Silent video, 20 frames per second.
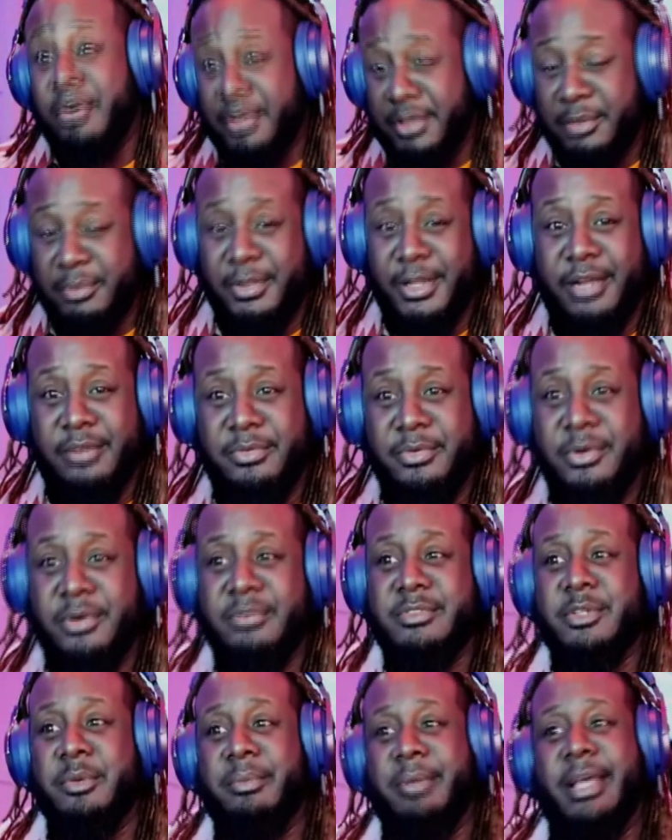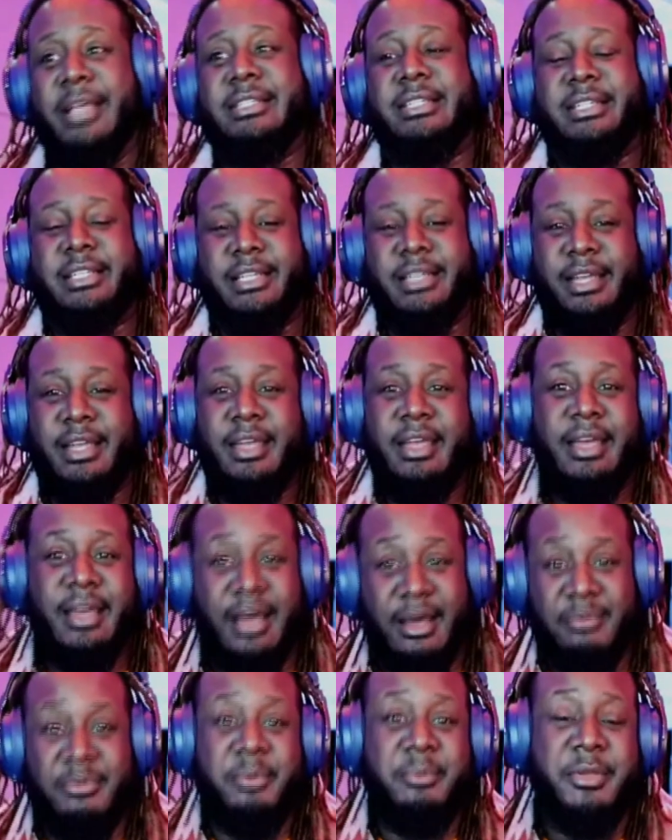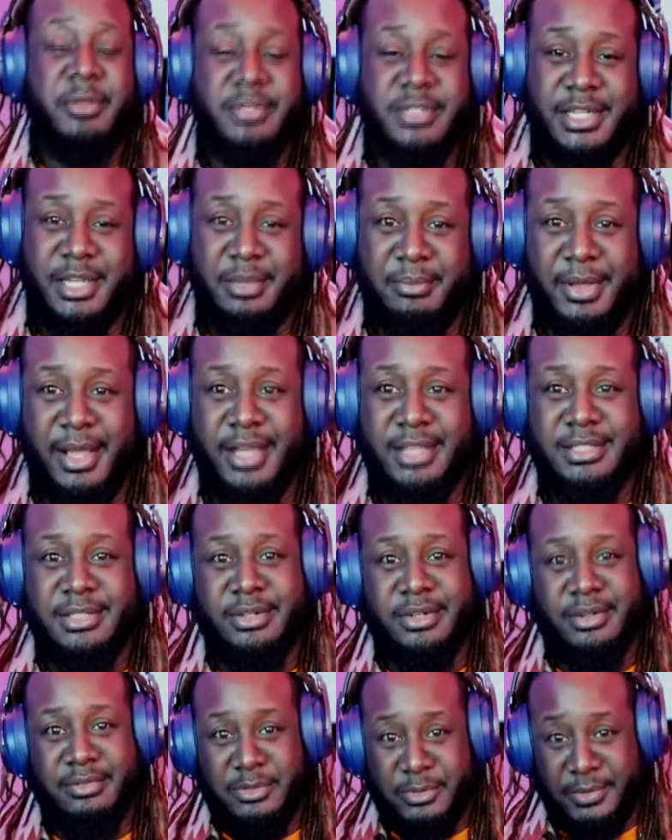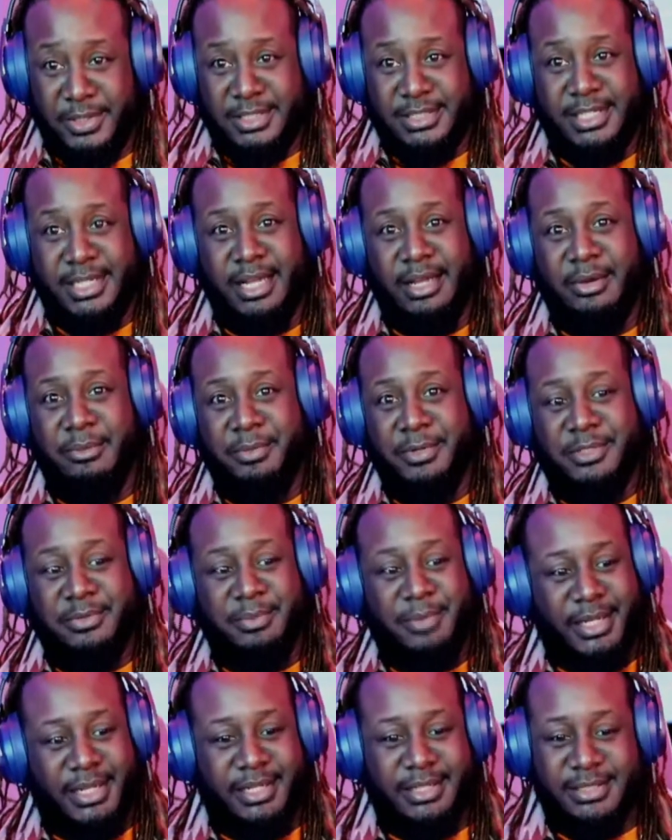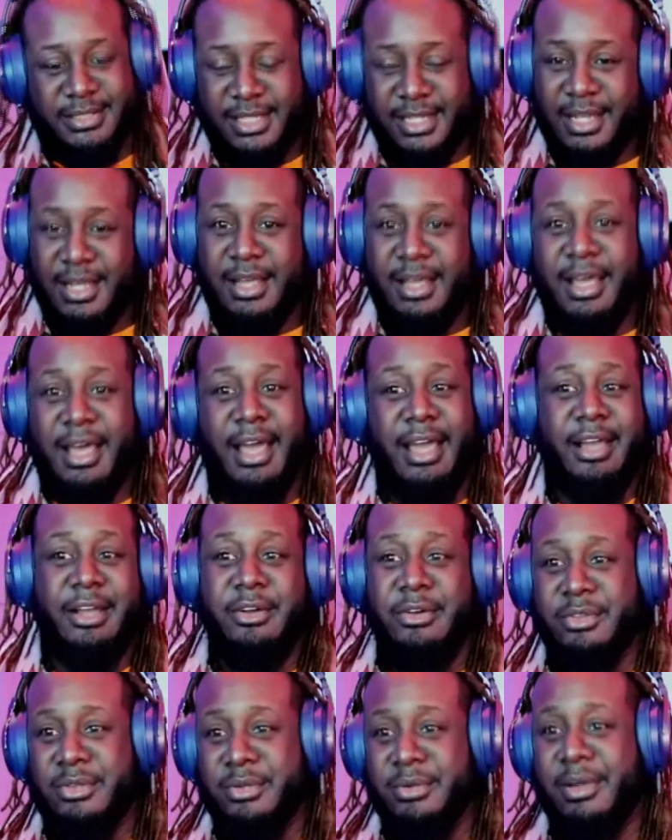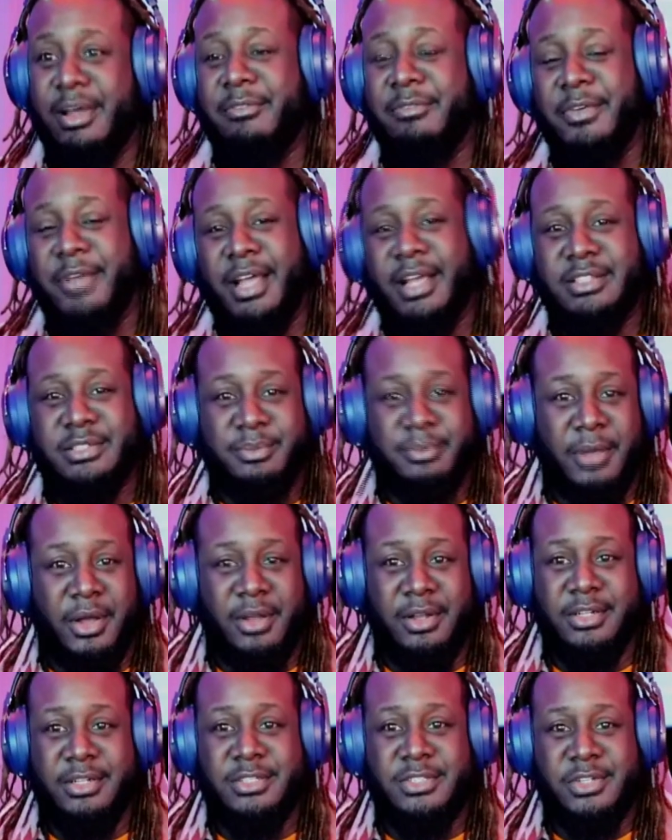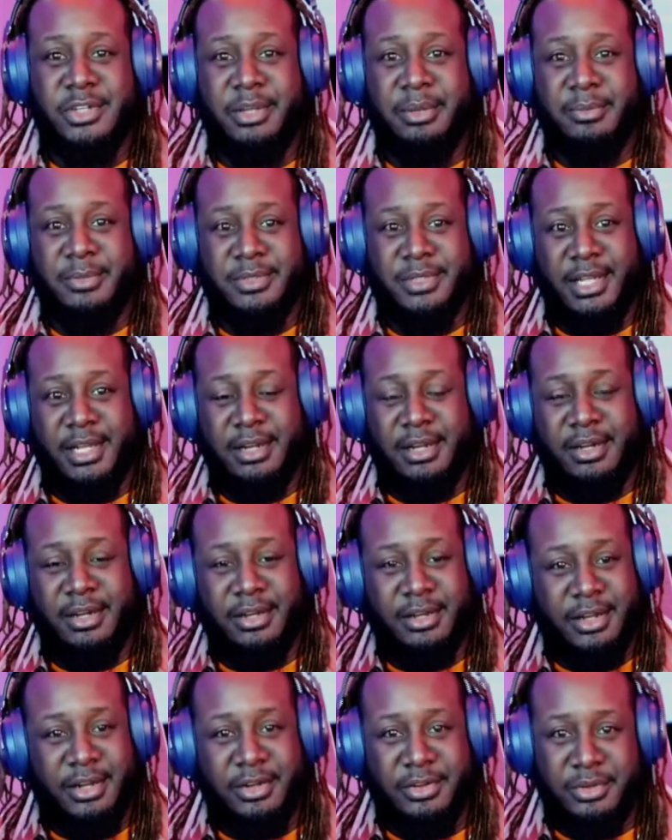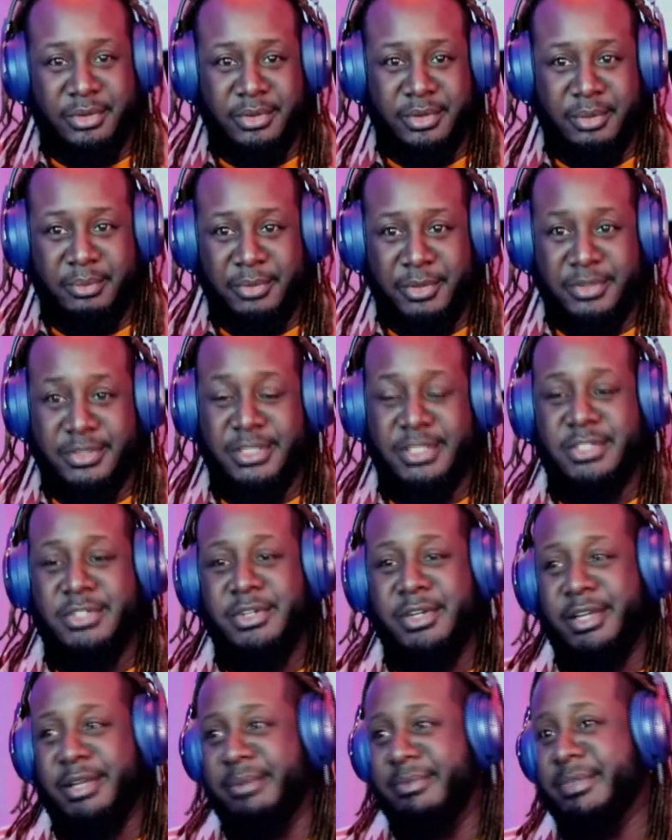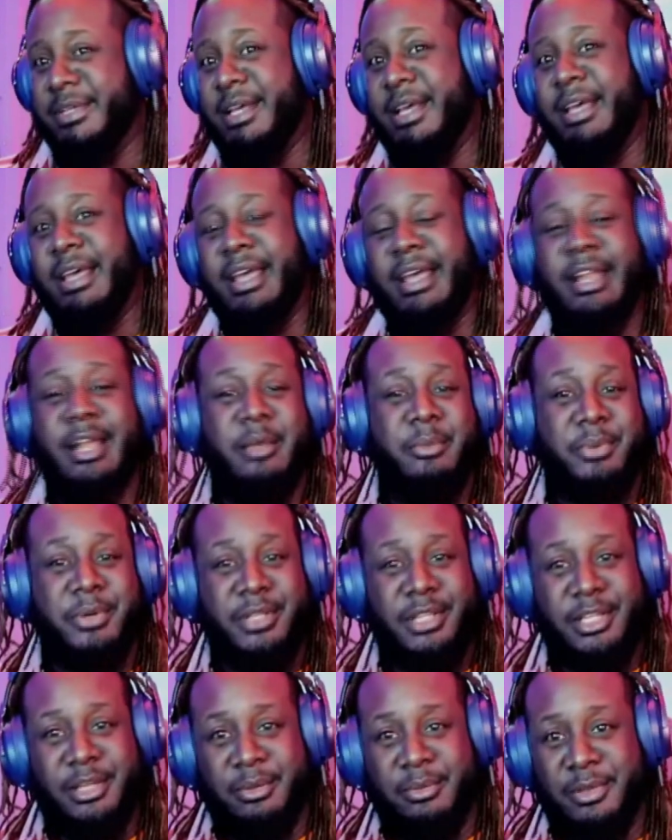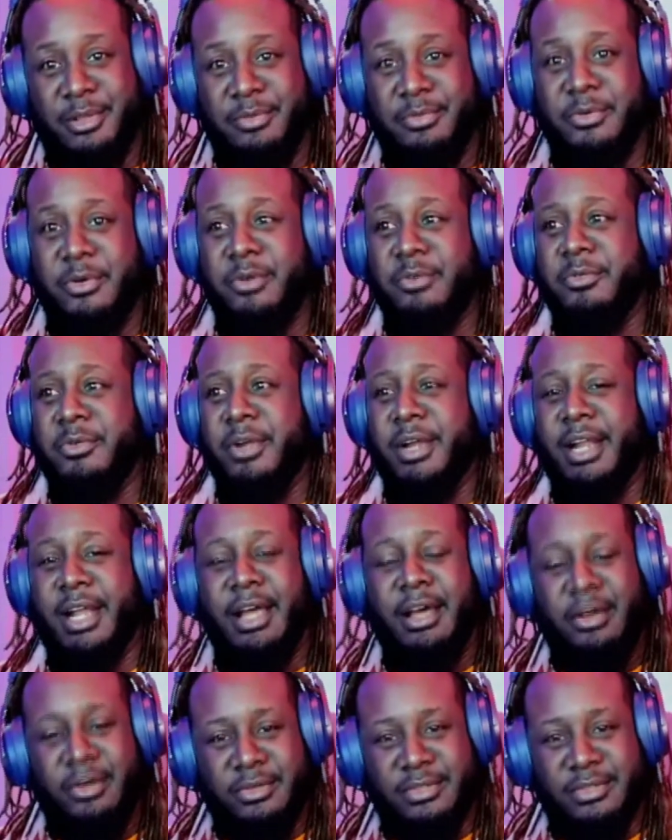on the platform so basically i'm the music ambassador of twitch now which means i go through i find smaller streamers that are that are doing music streams and i put them in the forefront i